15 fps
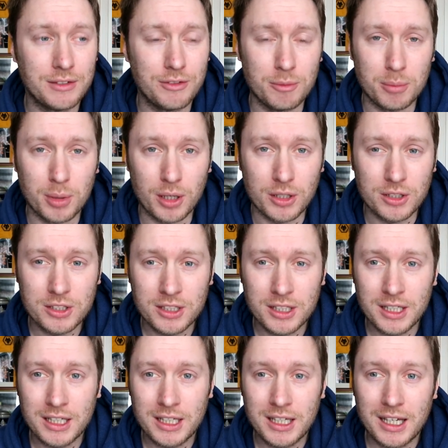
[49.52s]
giving blood,
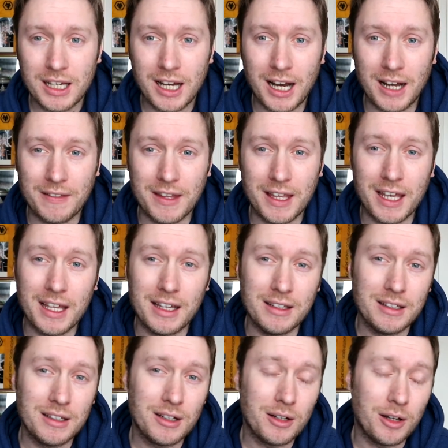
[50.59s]
and
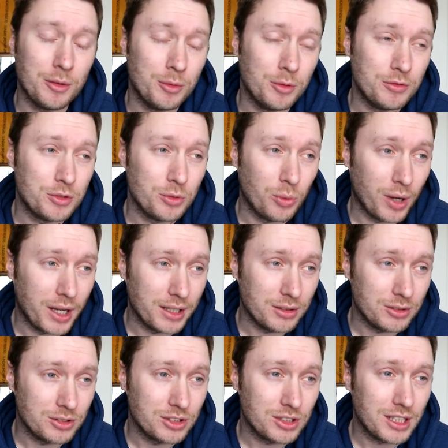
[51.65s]
then I moved to
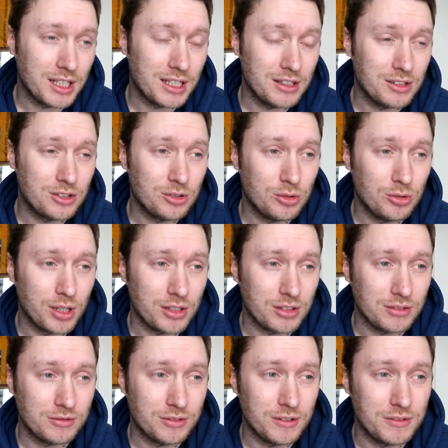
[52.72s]
Wales in
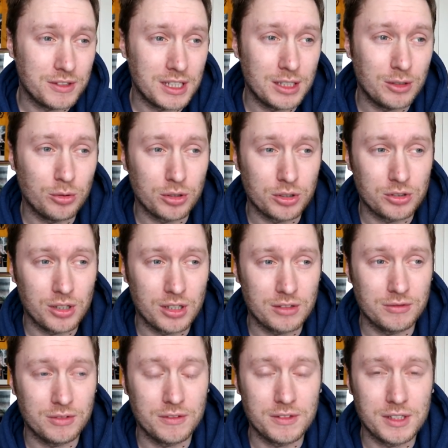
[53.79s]
2015, August
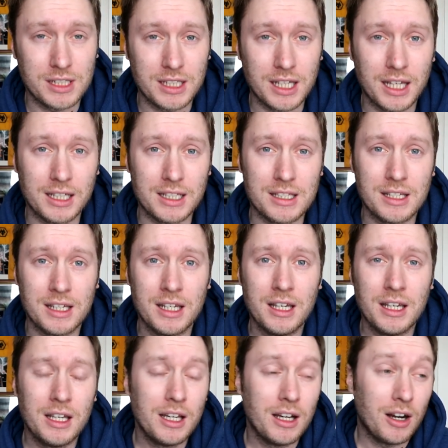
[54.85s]
2015, and
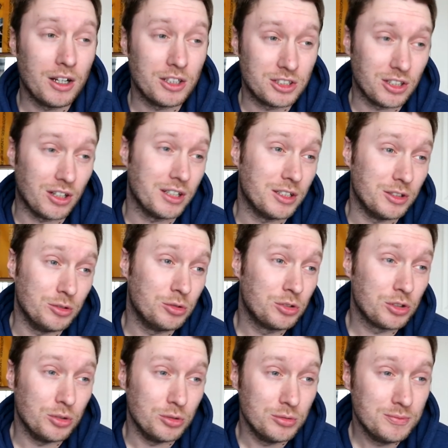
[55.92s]
I started a new
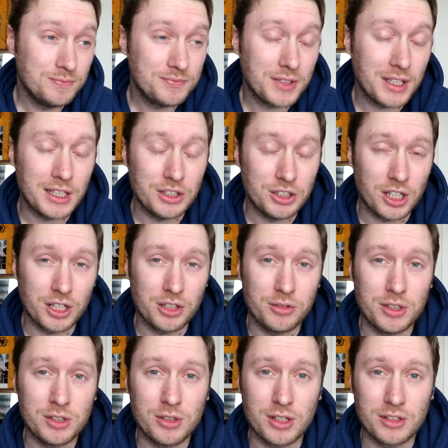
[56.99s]
school in
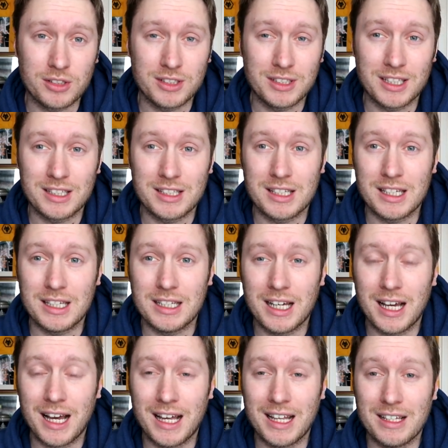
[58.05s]
January
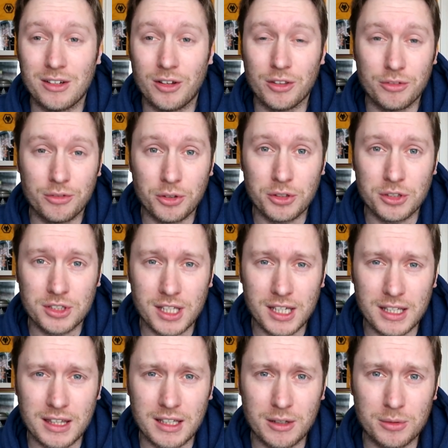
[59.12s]
2016, and on the first
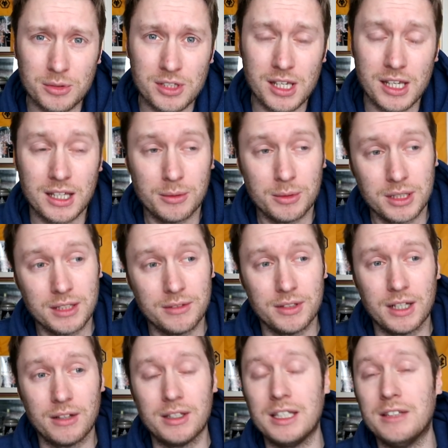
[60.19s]
day that I was there, they were
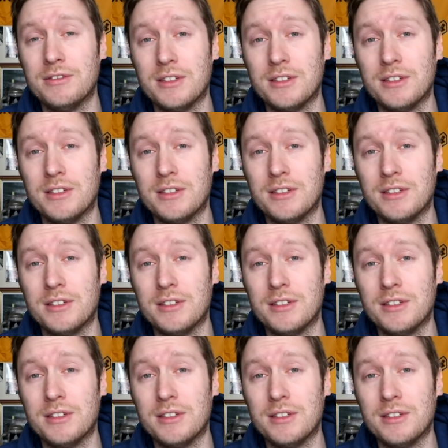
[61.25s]
giving out